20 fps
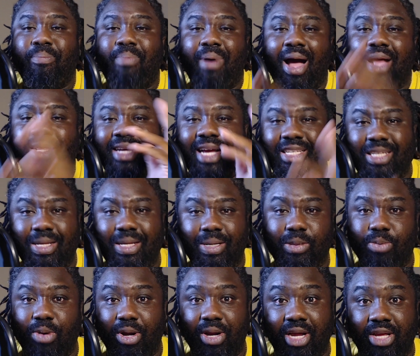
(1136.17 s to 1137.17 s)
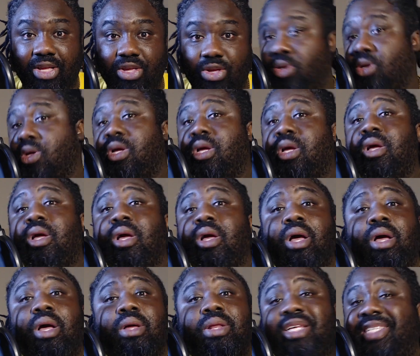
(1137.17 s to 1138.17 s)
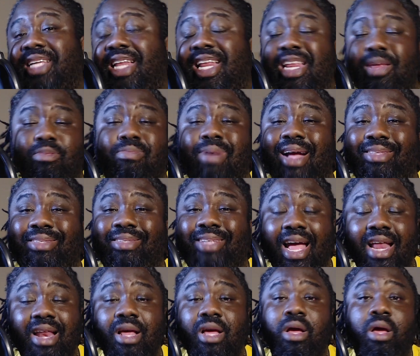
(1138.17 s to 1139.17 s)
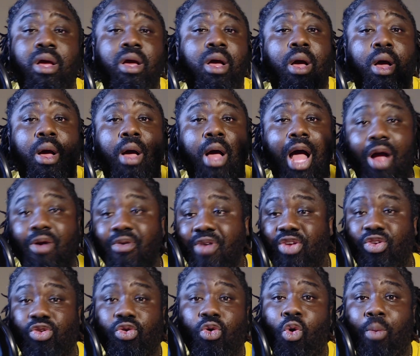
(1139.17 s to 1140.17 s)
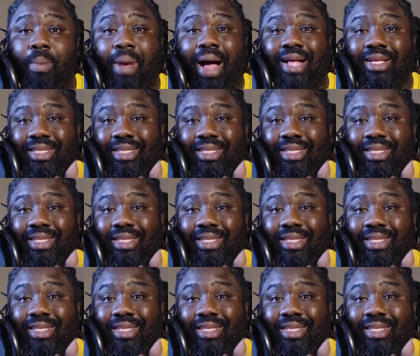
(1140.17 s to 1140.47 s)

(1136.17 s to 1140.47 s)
party, Gassin's birthday to do. They said they need me by 10. I reached home at